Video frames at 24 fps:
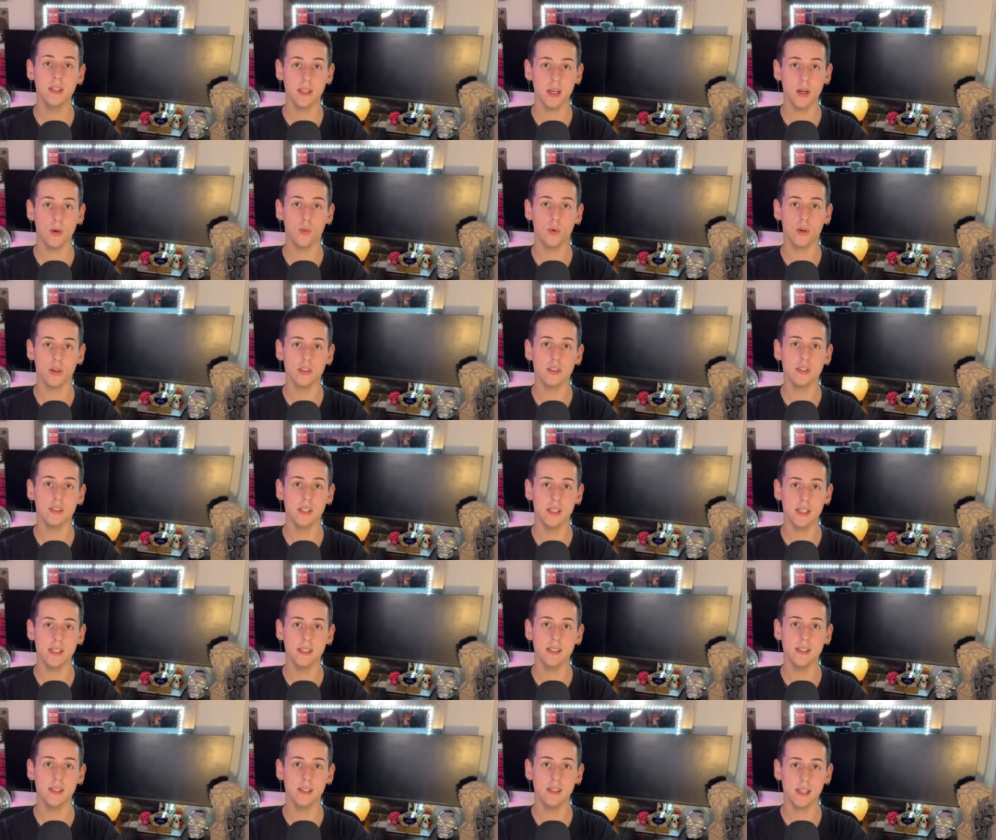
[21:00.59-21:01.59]
that we're
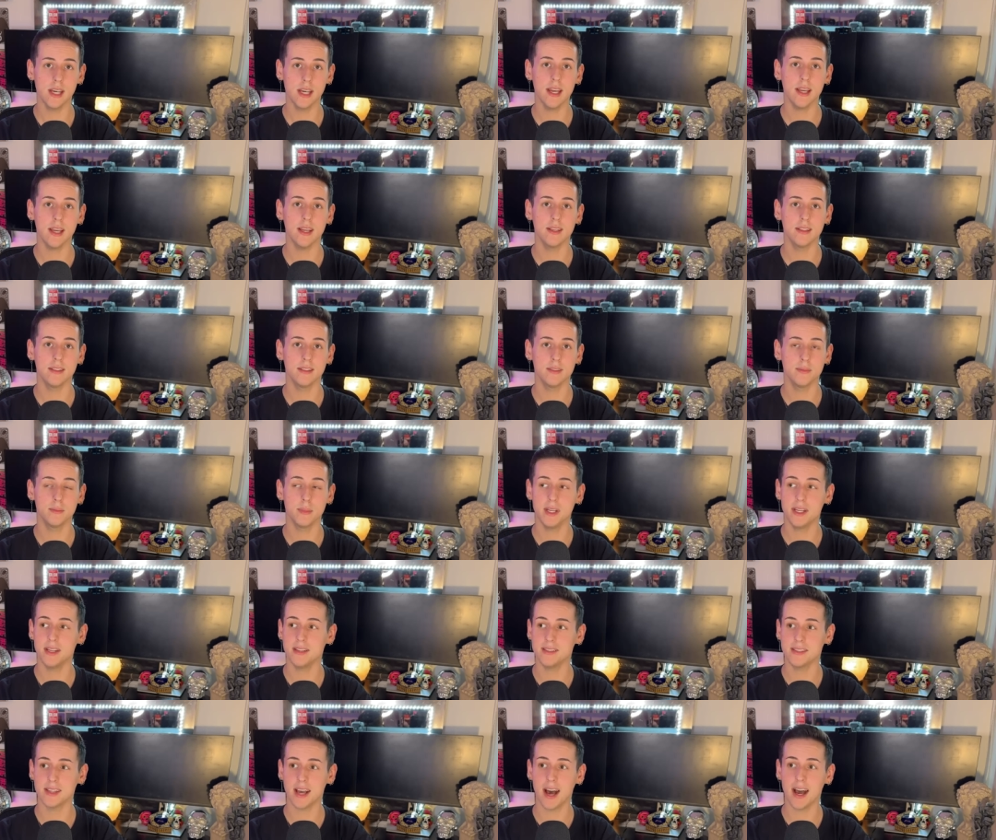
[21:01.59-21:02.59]
seeing today
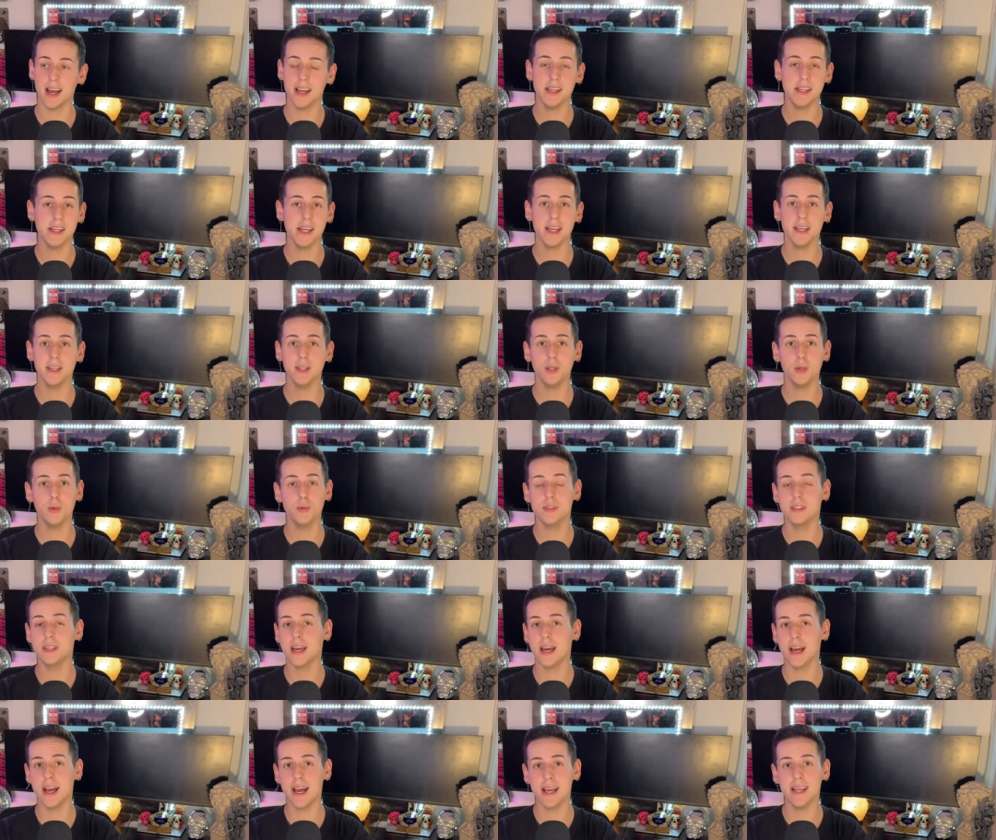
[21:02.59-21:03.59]
because I can't use
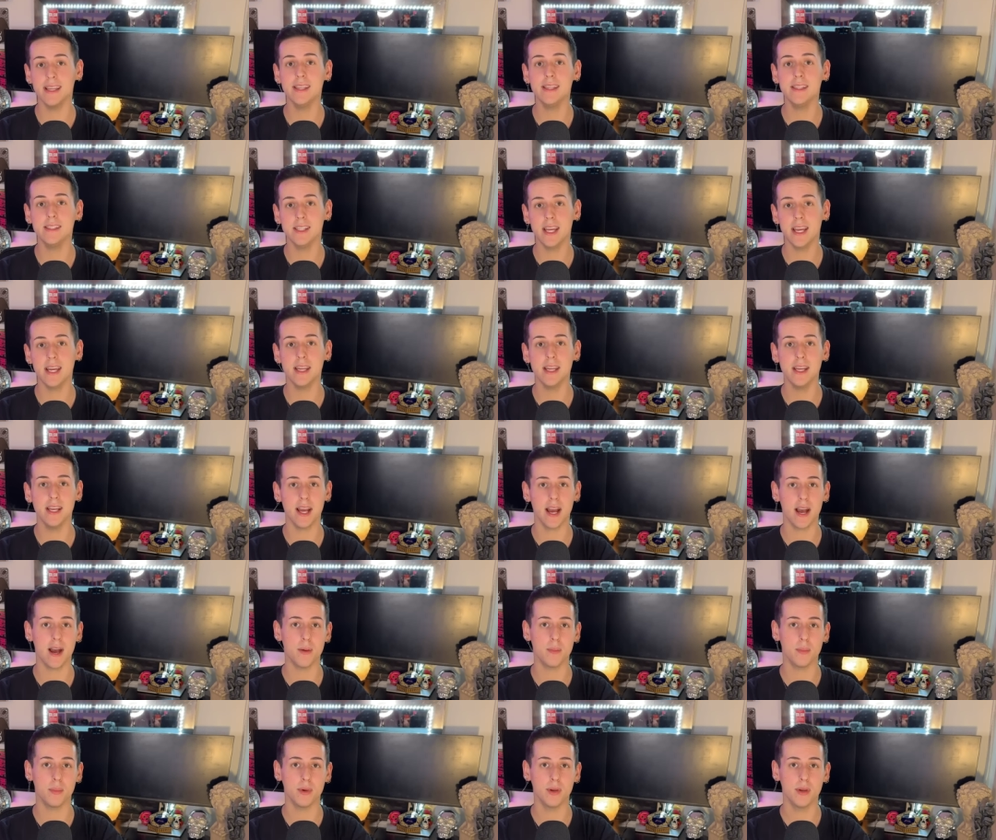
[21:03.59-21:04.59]
any dating
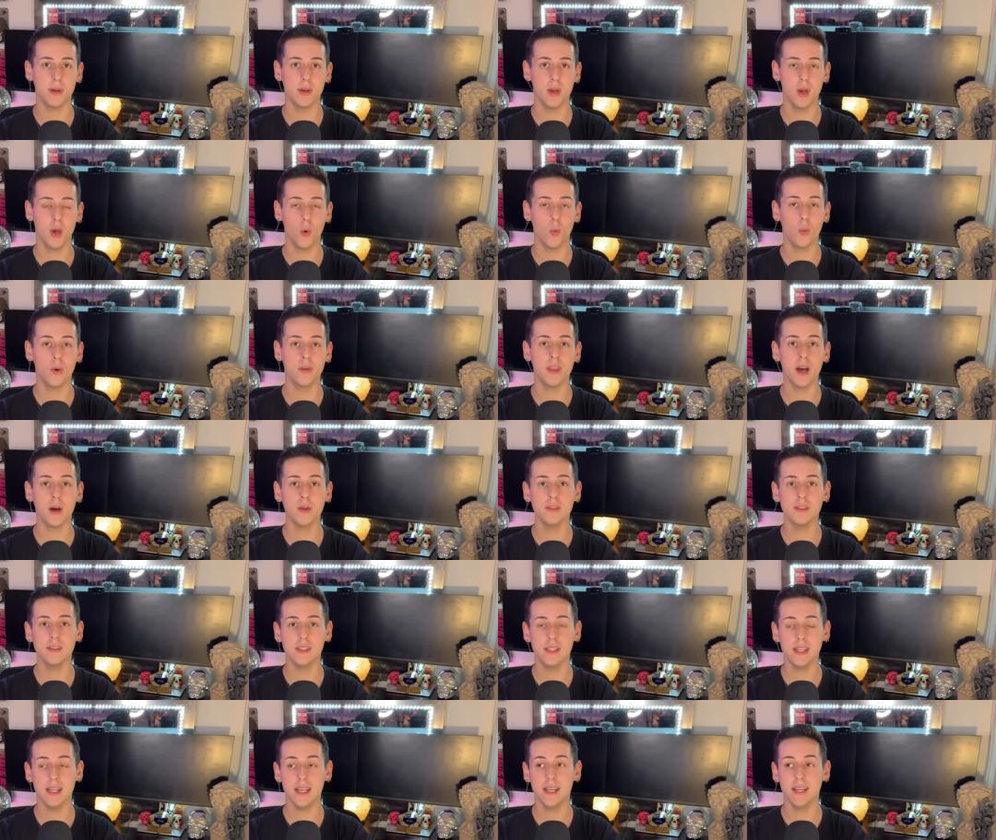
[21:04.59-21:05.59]
app without
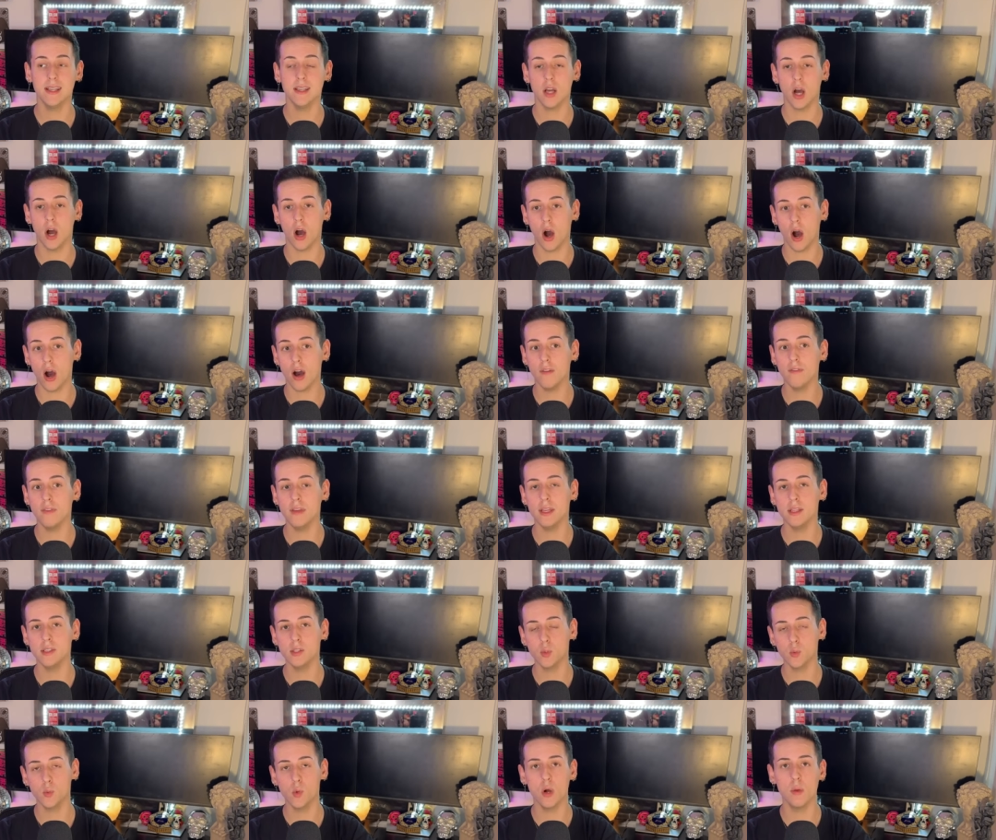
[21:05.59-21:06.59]
seeing an
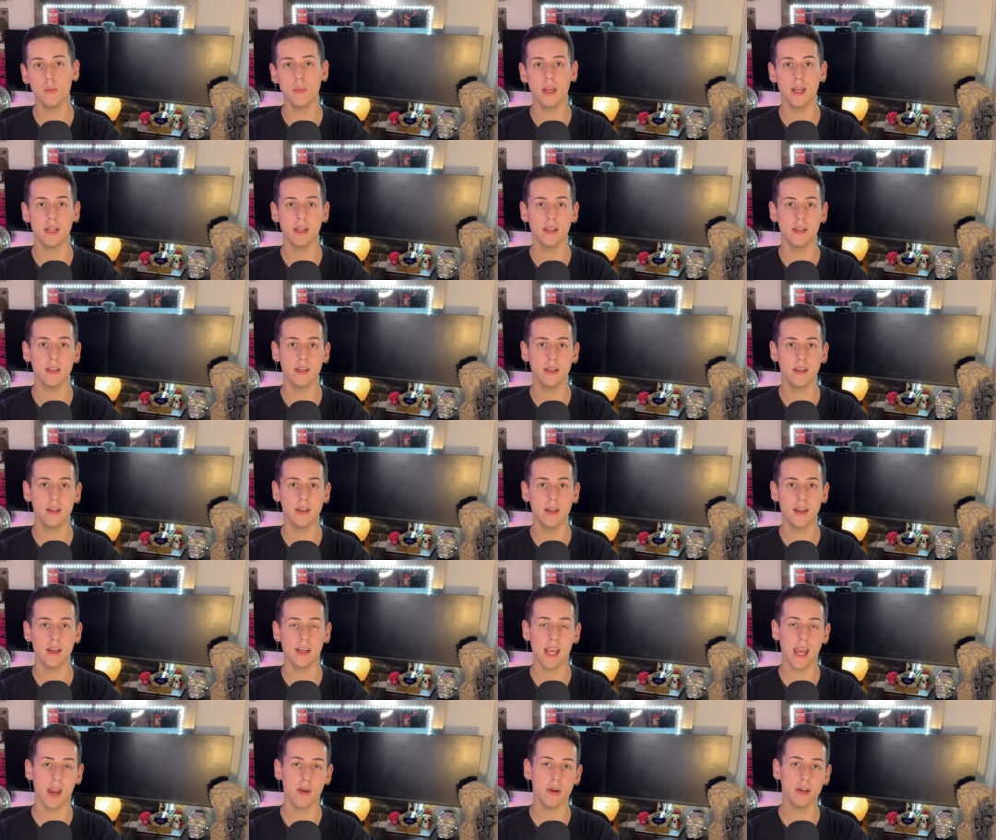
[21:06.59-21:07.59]
obvious woman
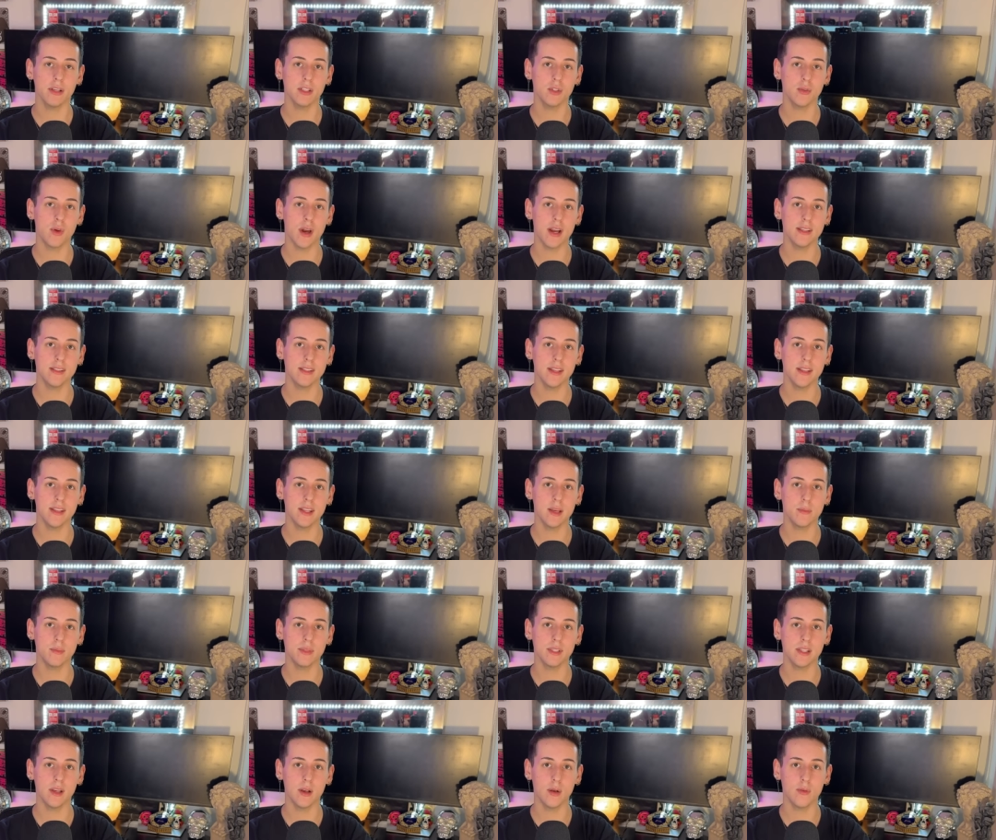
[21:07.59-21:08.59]
characterizing
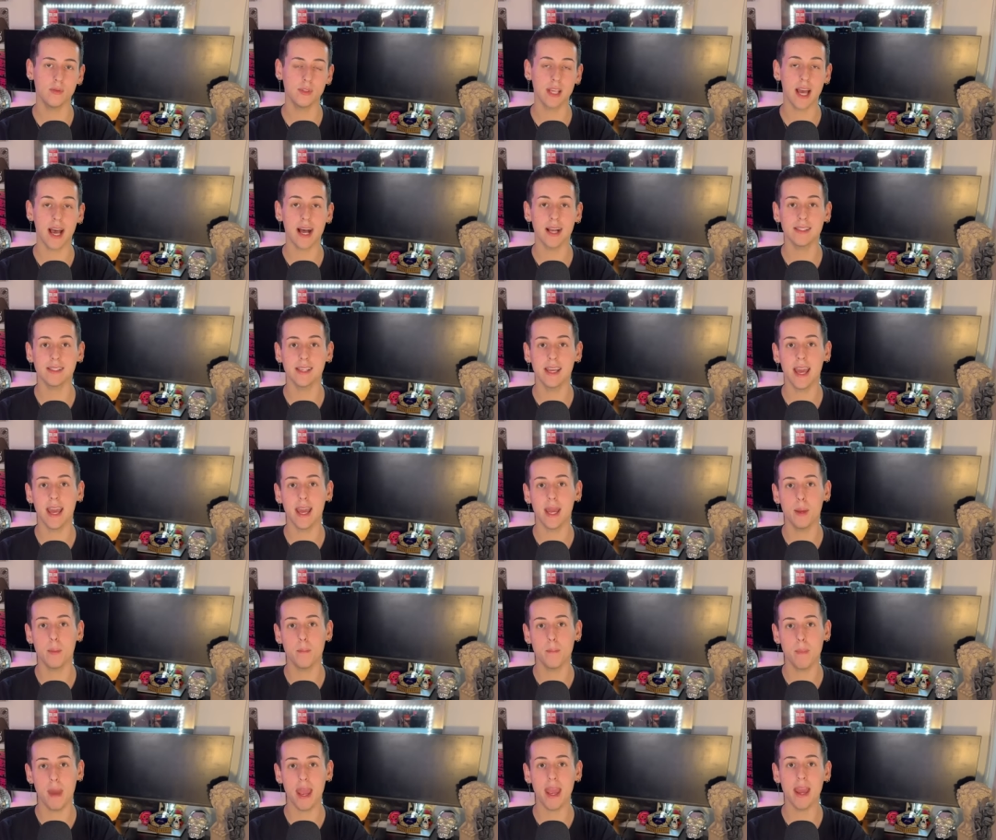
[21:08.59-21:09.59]
themselves as a
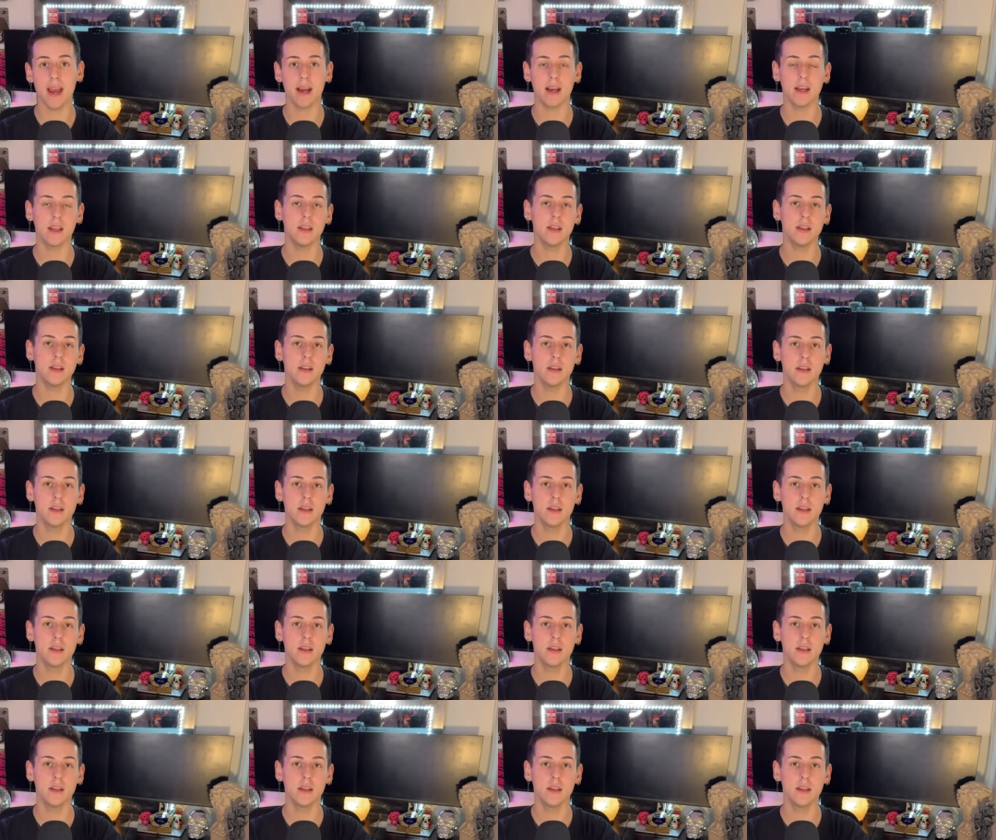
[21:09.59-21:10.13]
man